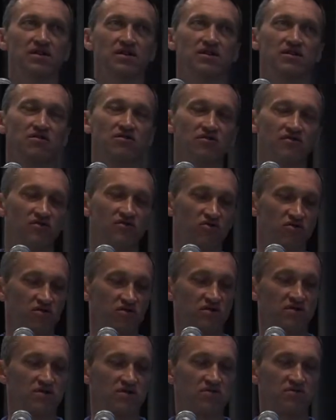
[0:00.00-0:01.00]
of
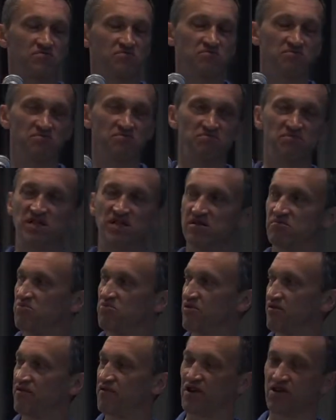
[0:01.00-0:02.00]
course, being
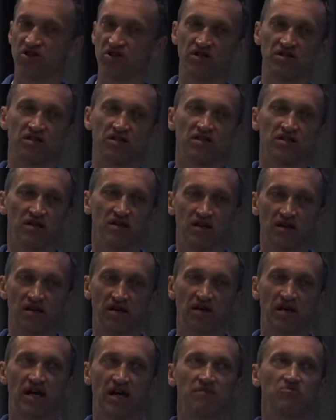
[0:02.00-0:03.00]
professional,
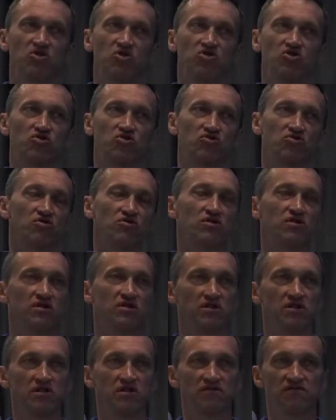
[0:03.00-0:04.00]
I'm not sure
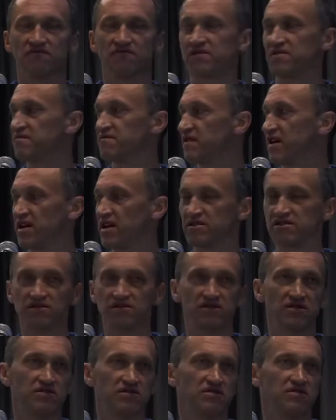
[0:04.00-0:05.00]
if if I
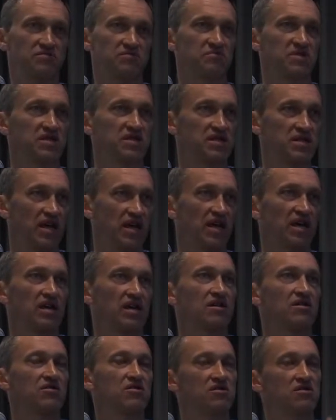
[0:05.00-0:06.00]
did mistake
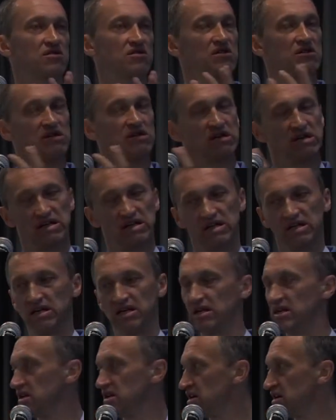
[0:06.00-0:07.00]
uh,
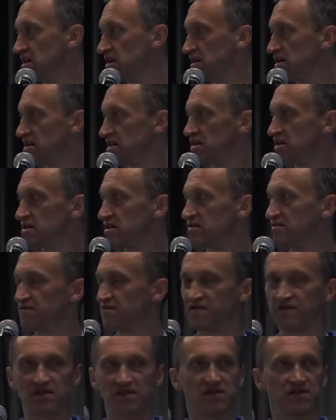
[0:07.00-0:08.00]
uh,
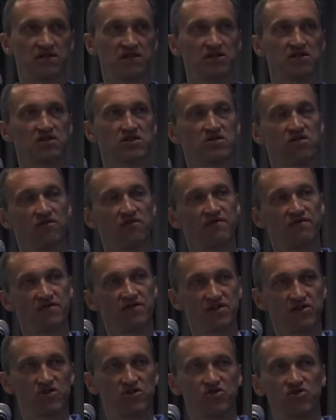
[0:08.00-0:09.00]
fixing soft
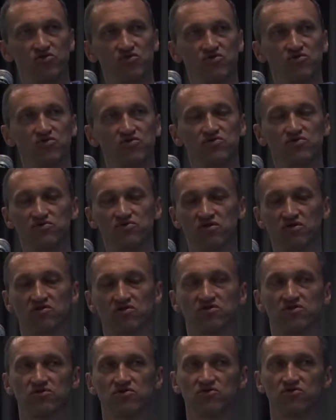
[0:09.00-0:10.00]
tissue,
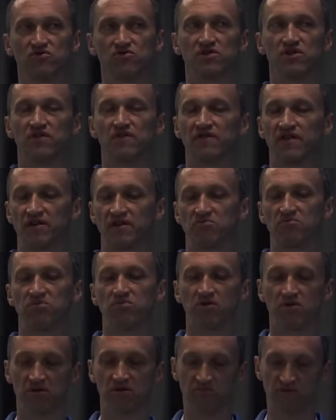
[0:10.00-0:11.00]
not doing the
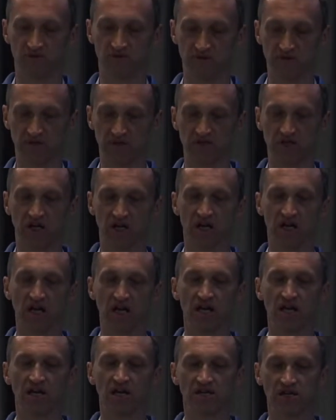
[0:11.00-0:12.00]
bony procedure.
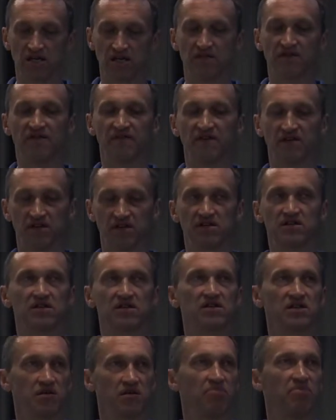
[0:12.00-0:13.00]
Yes, the technique
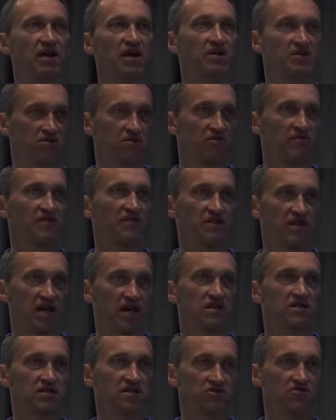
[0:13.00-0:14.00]
depends on the
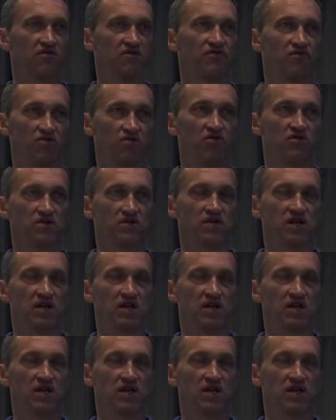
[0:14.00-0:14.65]
laxity, of course.